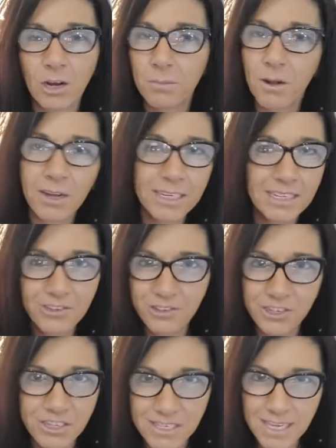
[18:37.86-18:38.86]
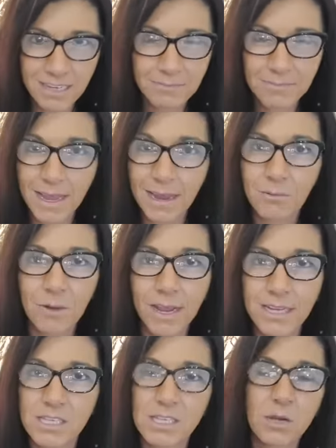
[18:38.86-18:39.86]
Our bodies are just set up that
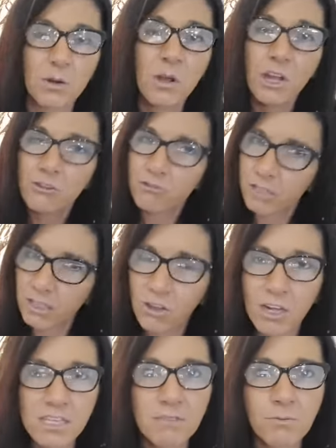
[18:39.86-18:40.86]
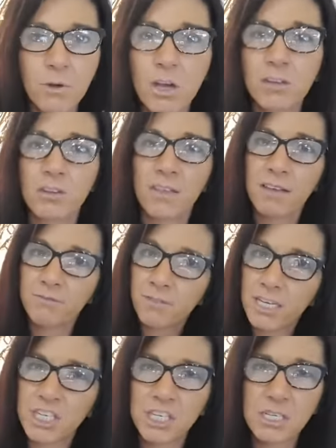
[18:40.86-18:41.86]
way. So drink lots of water that
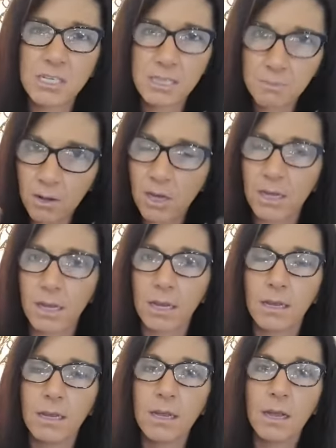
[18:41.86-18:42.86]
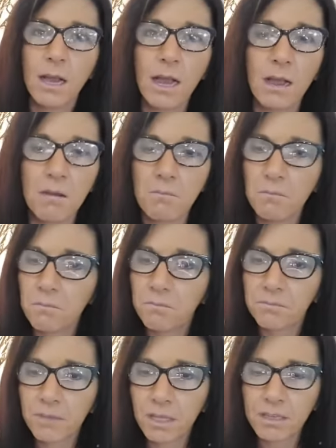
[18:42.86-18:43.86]
flushes the body um,
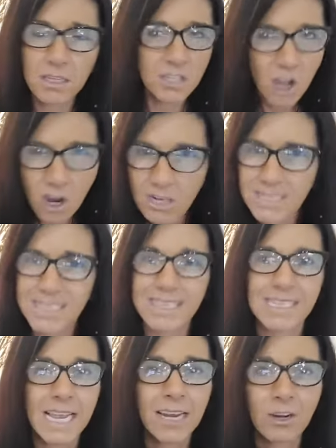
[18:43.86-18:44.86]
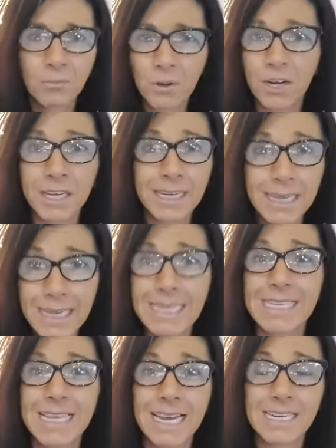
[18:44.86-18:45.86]
and the toxins, and our body
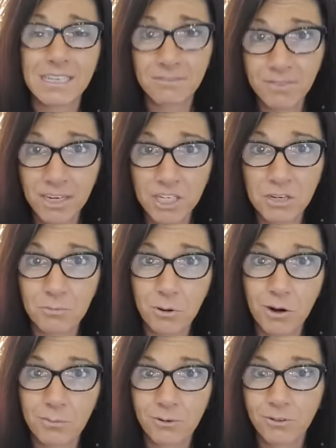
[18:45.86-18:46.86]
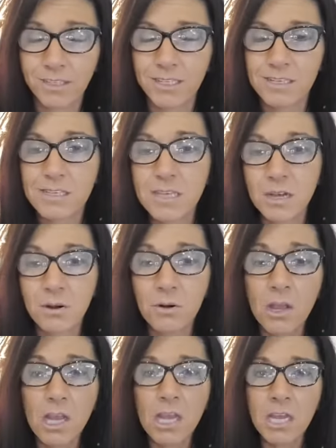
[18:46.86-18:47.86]
needs that to function properly.
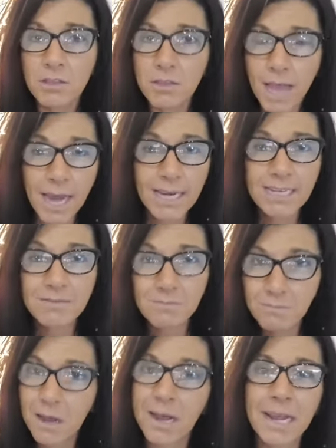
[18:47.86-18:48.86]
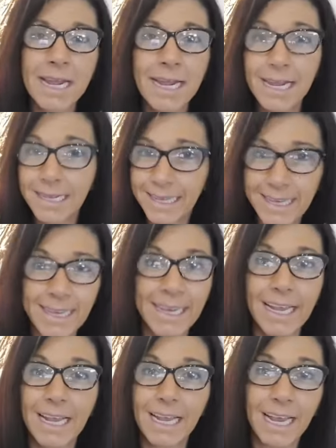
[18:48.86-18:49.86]
So that is my
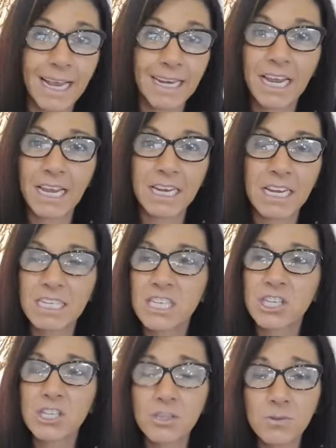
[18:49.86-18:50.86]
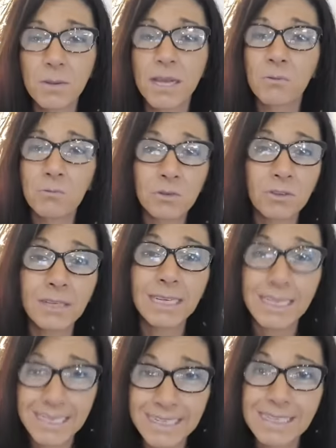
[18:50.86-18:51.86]
key. And it, it's, it really
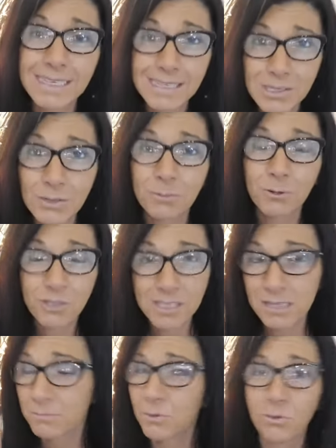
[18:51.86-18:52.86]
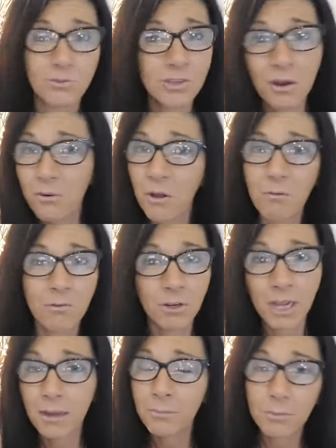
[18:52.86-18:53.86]
is super simple. Don't
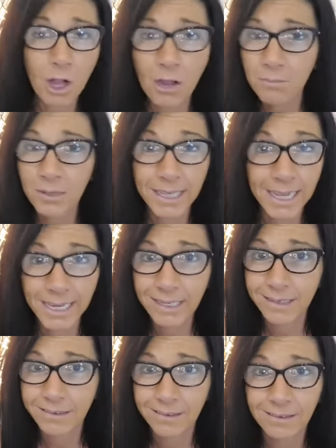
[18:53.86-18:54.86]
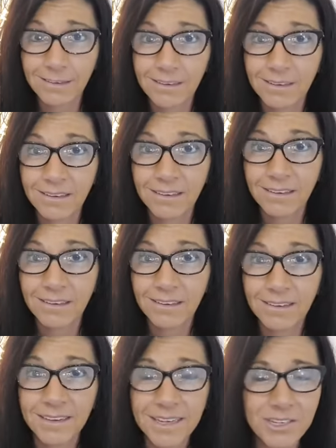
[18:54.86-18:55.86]
overcomplicate it
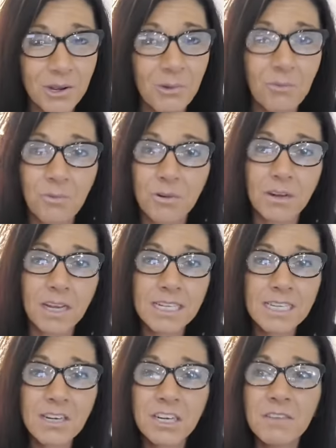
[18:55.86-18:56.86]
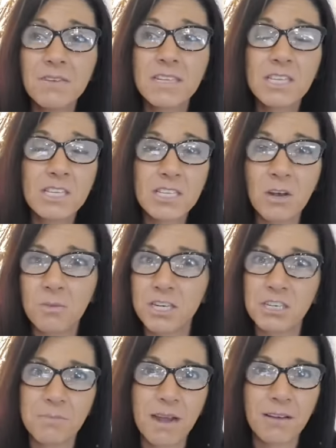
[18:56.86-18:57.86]
don't it's not even so
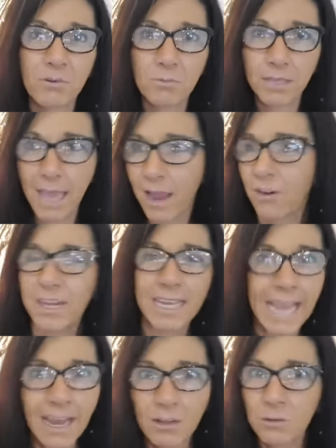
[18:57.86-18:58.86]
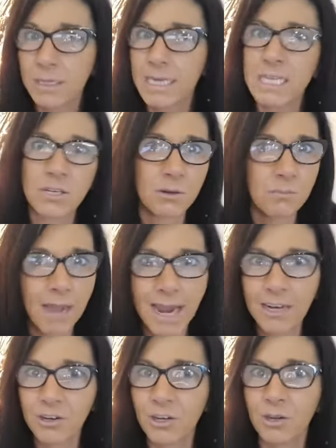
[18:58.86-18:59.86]
much about counting calories or
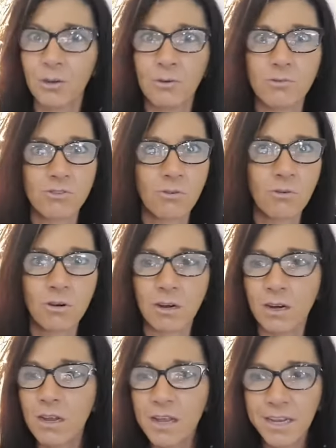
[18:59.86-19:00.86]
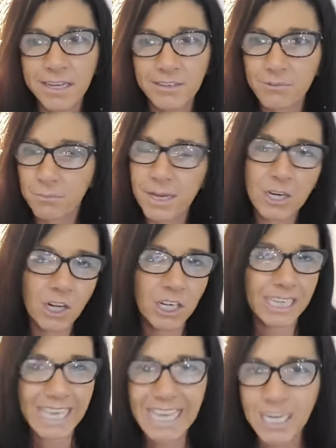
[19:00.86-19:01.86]
macros or you know being on
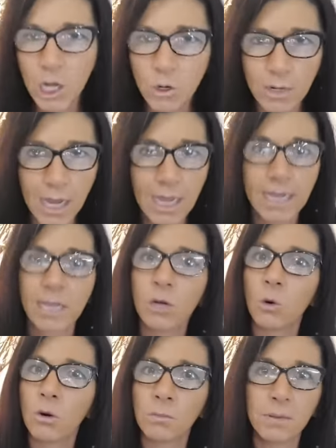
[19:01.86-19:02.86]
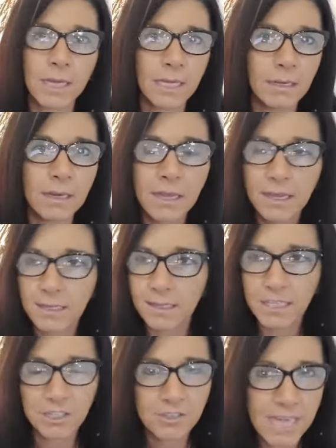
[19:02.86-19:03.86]
a keto diet or being
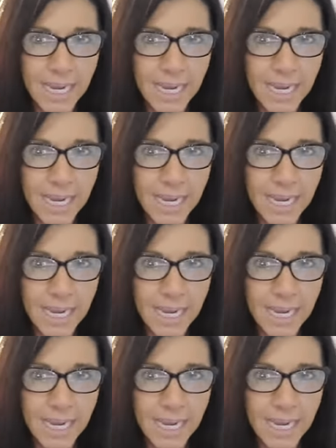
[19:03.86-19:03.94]
that you're